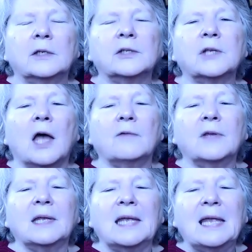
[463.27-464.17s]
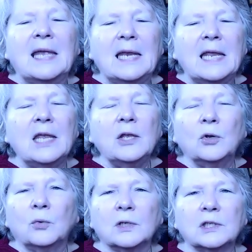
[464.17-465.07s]
dissolving
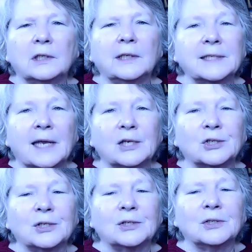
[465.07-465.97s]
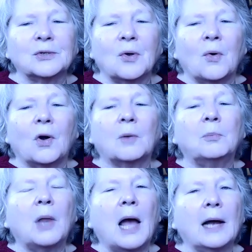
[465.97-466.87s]
any crystallizations
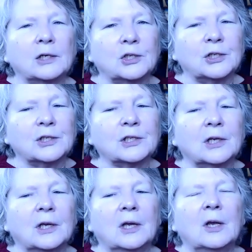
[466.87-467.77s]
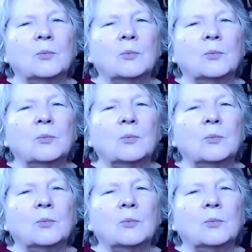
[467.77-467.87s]
or blockages,